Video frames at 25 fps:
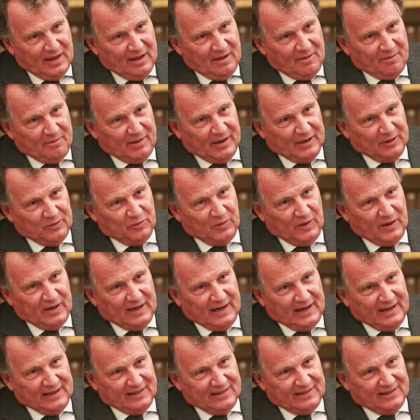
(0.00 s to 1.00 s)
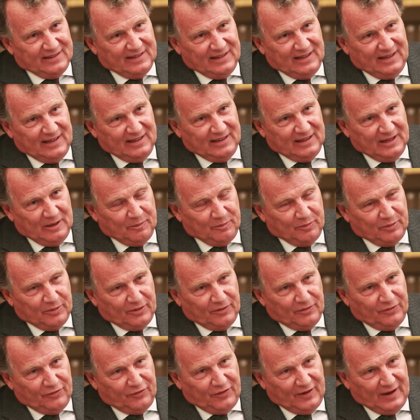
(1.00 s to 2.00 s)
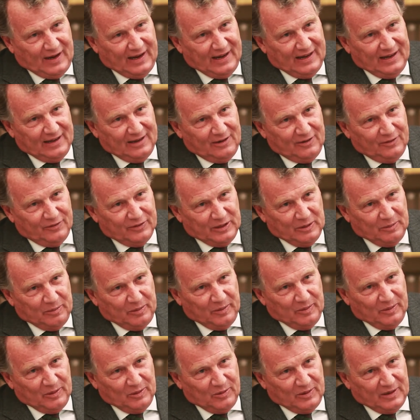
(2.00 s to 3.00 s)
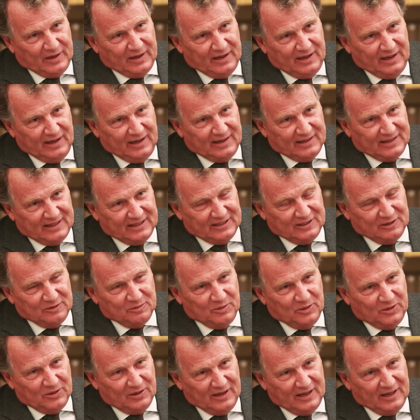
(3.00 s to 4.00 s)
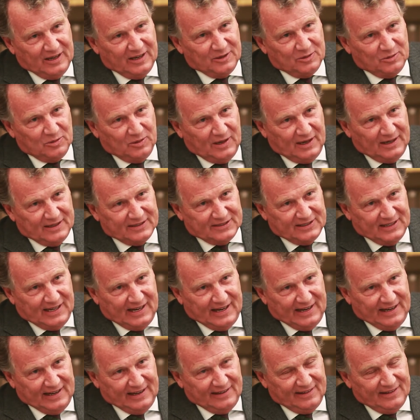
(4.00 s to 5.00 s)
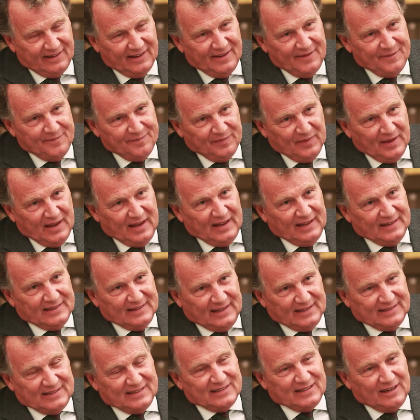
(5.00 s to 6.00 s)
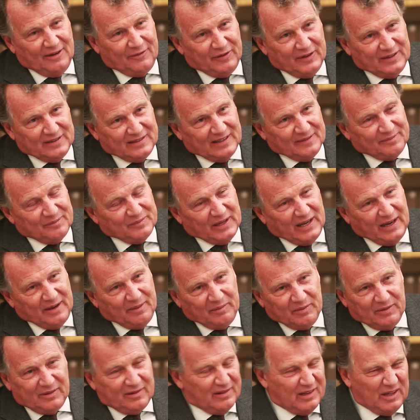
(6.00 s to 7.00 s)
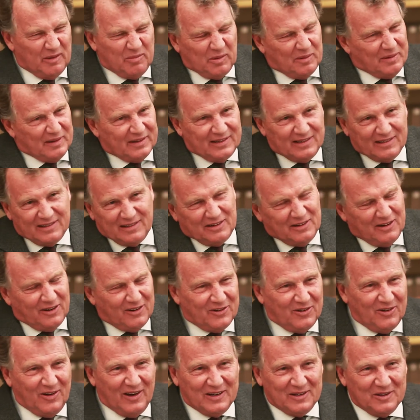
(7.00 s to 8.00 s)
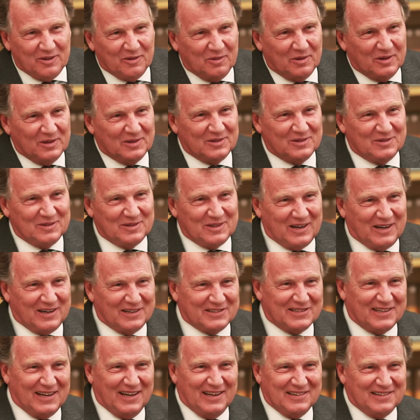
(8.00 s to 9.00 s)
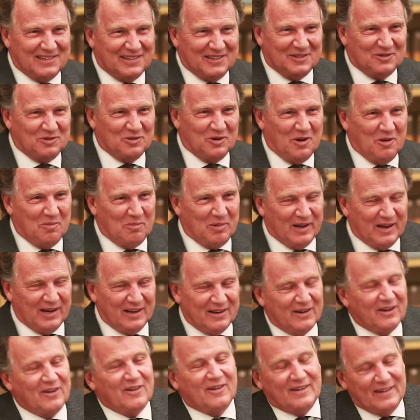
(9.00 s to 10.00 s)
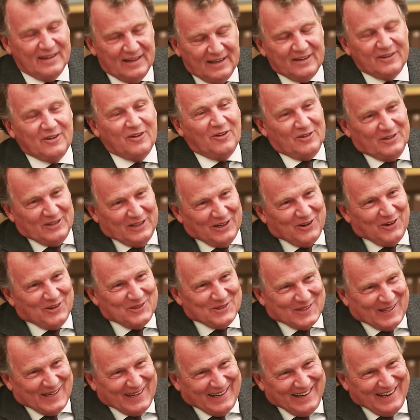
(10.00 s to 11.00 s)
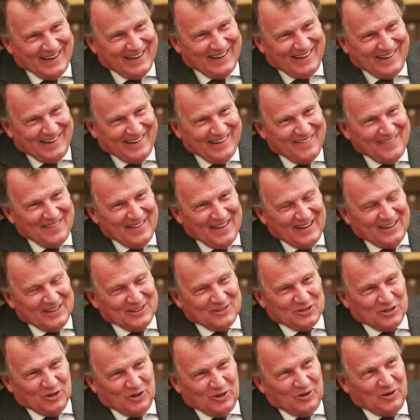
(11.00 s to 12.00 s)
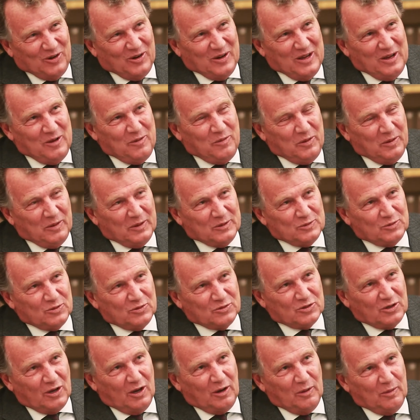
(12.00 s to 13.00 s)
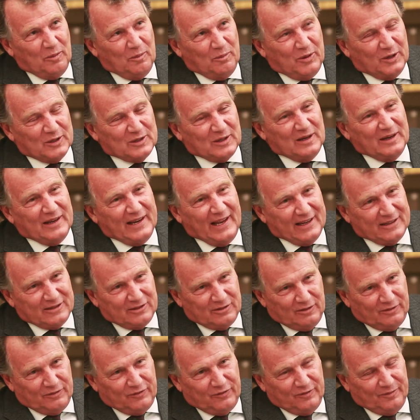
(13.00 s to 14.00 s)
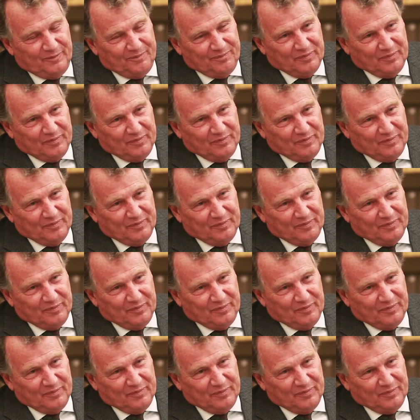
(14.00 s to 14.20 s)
but when I see the profile of the people who are here that is more linked to hard science, that is something sometimes diplomats say, no, I don't want hard science, it's too complicated. No, on the contrary. So if you want to solve bottlenecks of